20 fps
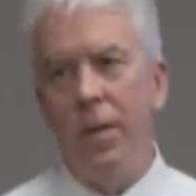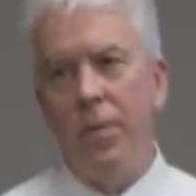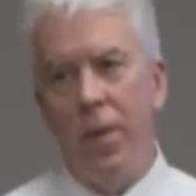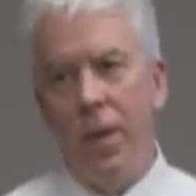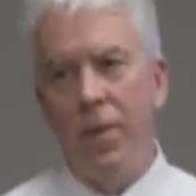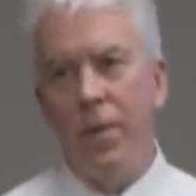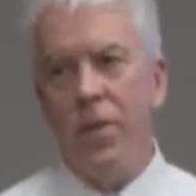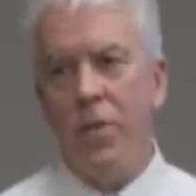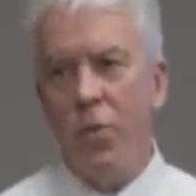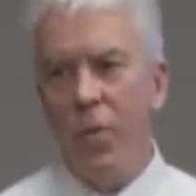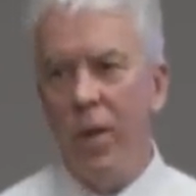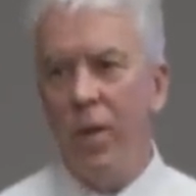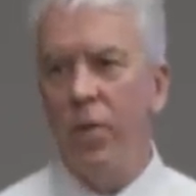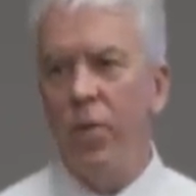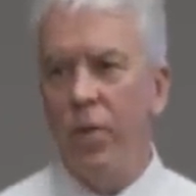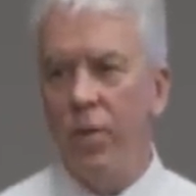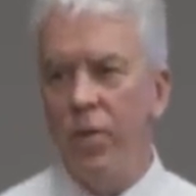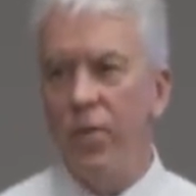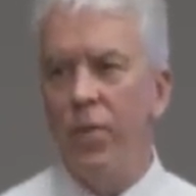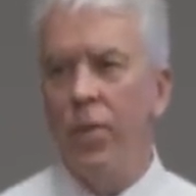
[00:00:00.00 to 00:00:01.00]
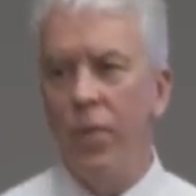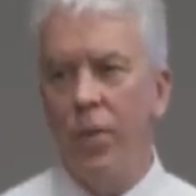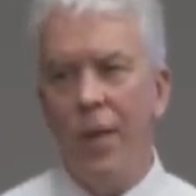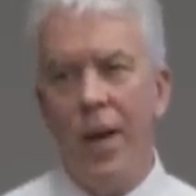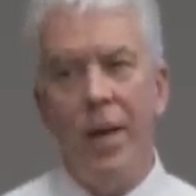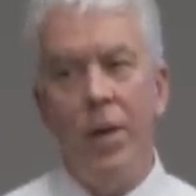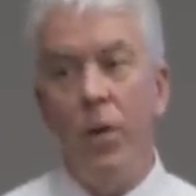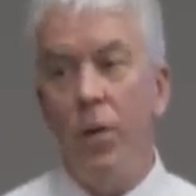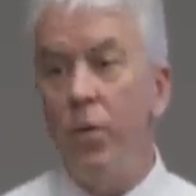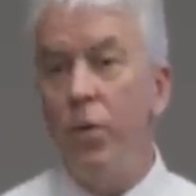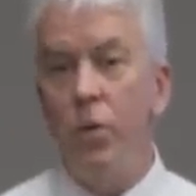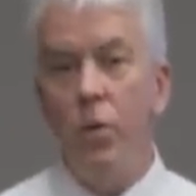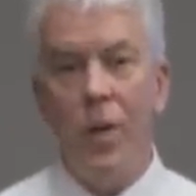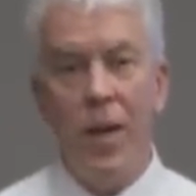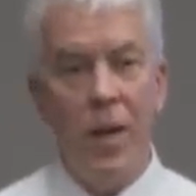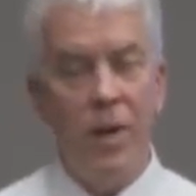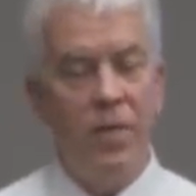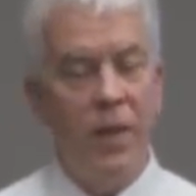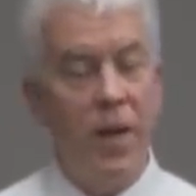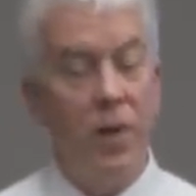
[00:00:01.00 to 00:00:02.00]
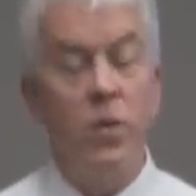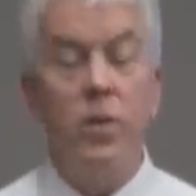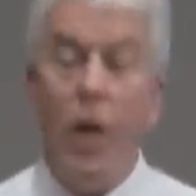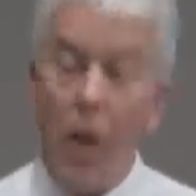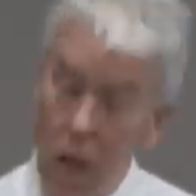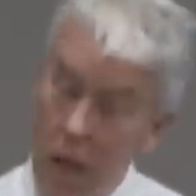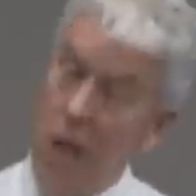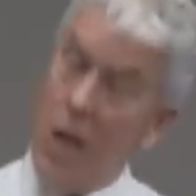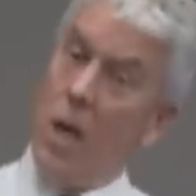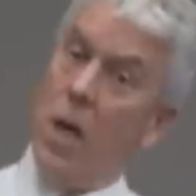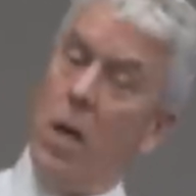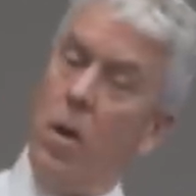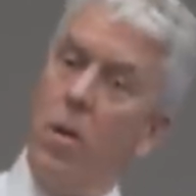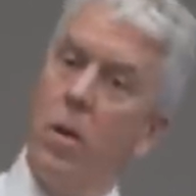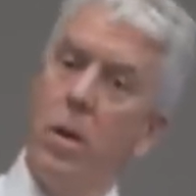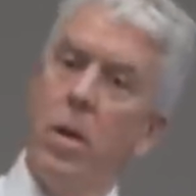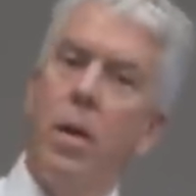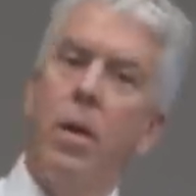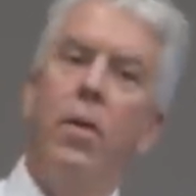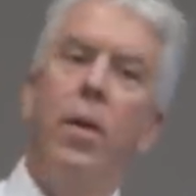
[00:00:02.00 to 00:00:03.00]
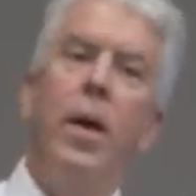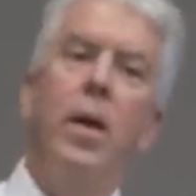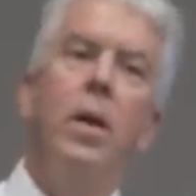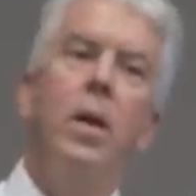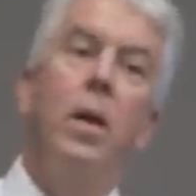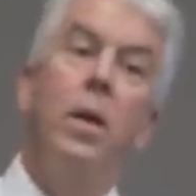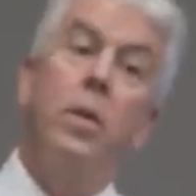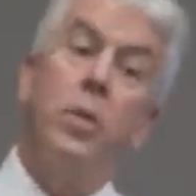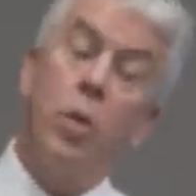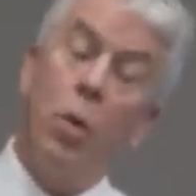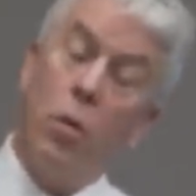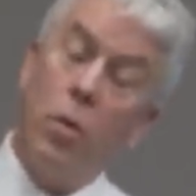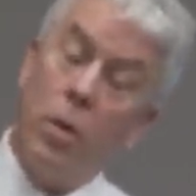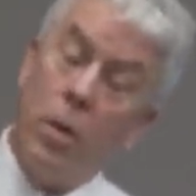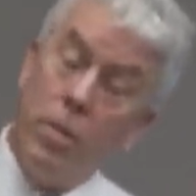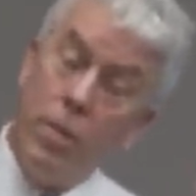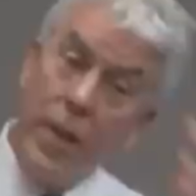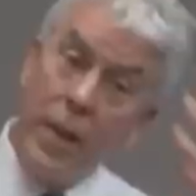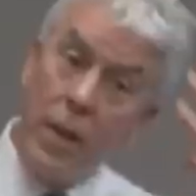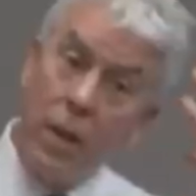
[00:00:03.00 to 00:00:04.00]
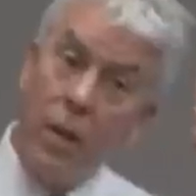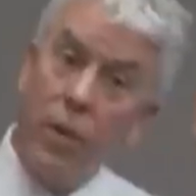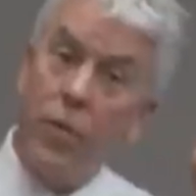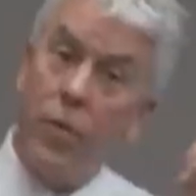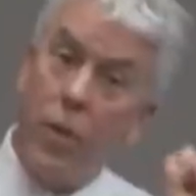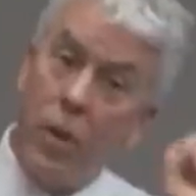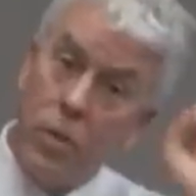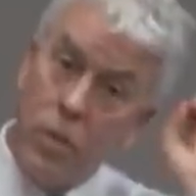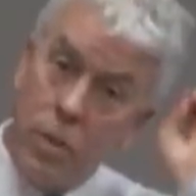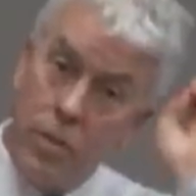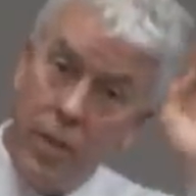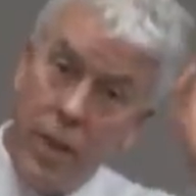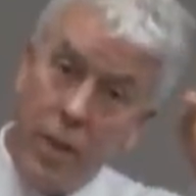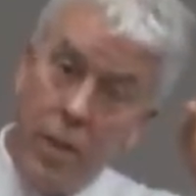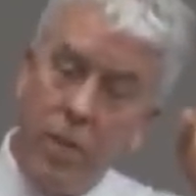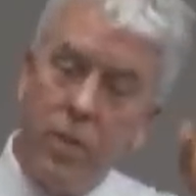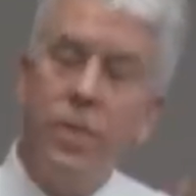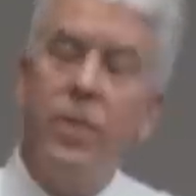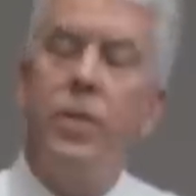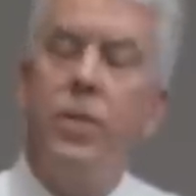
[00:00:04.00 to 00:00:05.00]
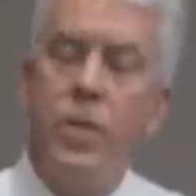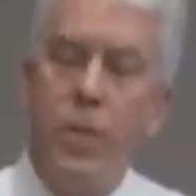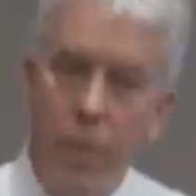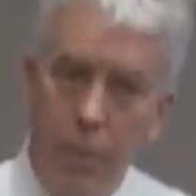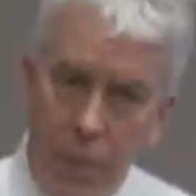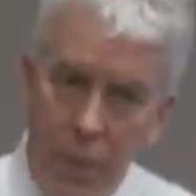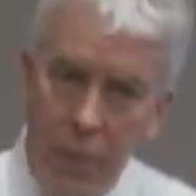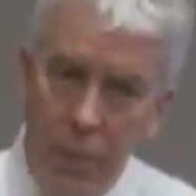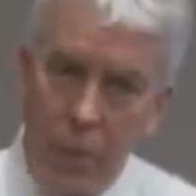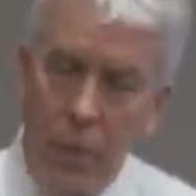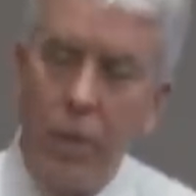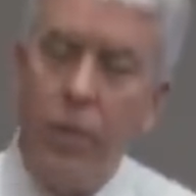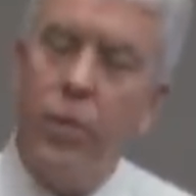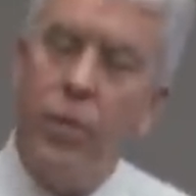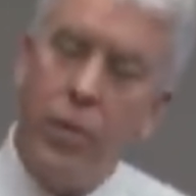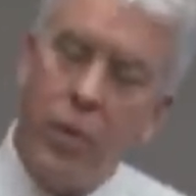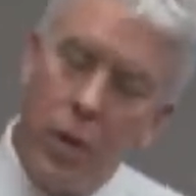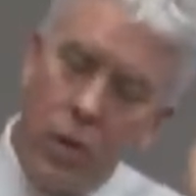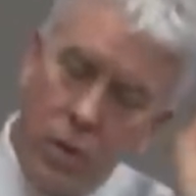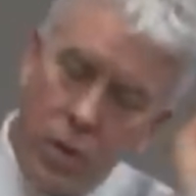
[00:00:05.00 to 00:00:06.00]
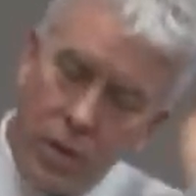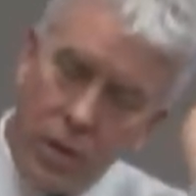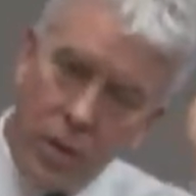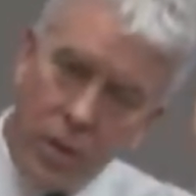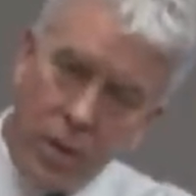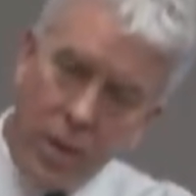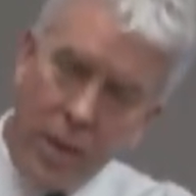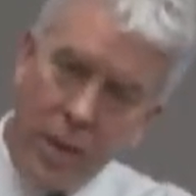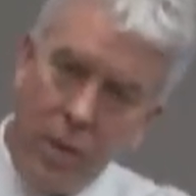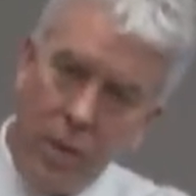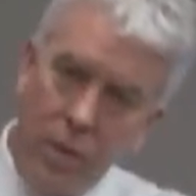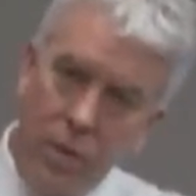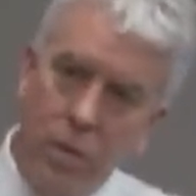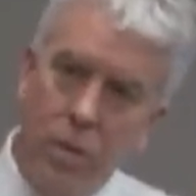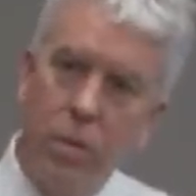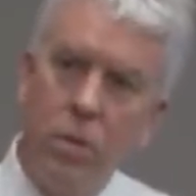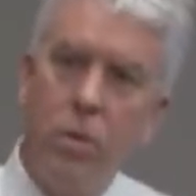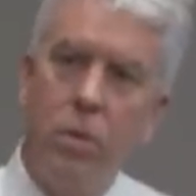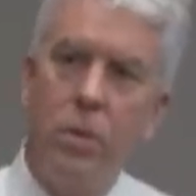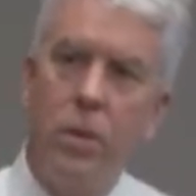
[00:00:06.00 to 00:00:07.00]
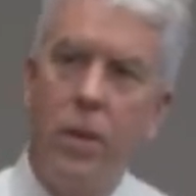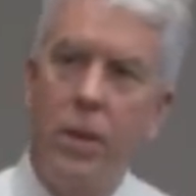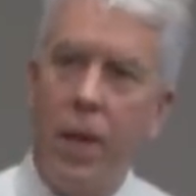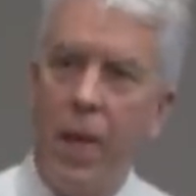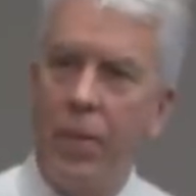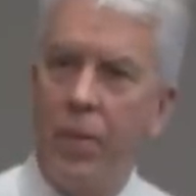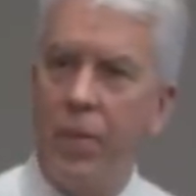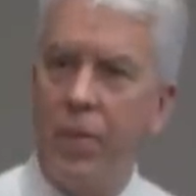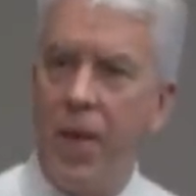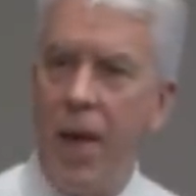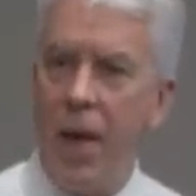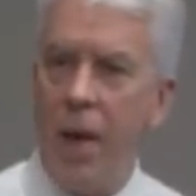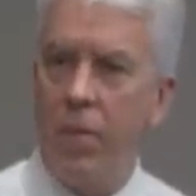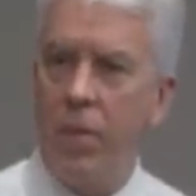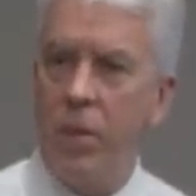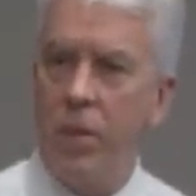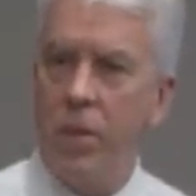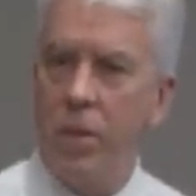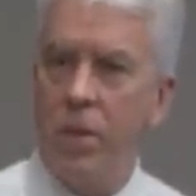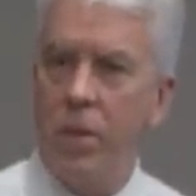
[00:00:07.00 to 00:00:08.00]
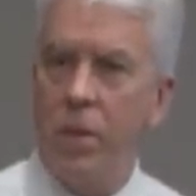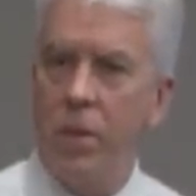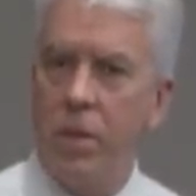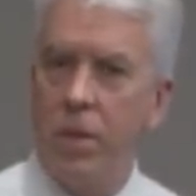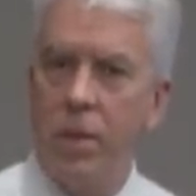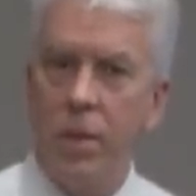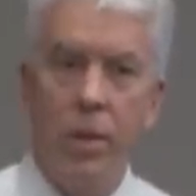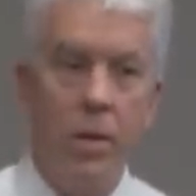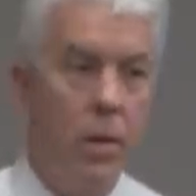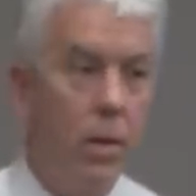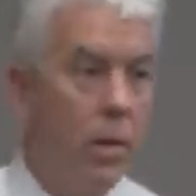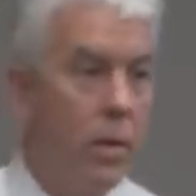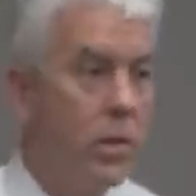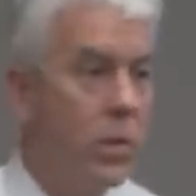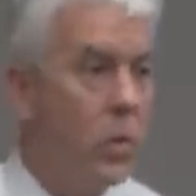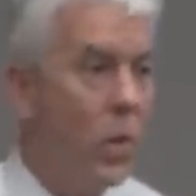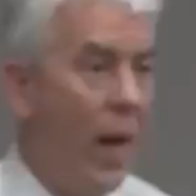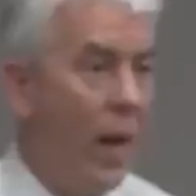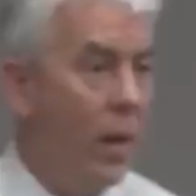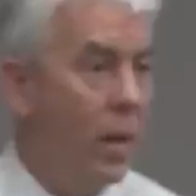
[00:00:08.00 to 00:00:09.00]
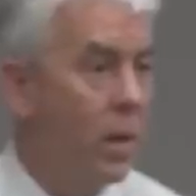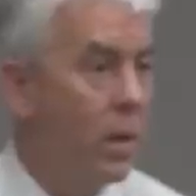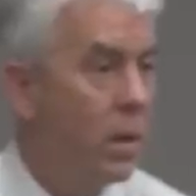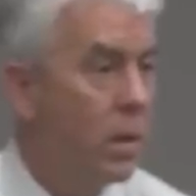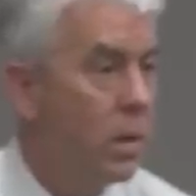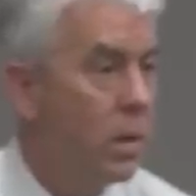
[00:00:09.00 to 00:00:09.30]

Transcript: I'm on the 23rd floor, I don't do elevators. Uh-oh, right? So the amygdala throws, a simply put, throws the signal to the hypothalamus, and the signal is what?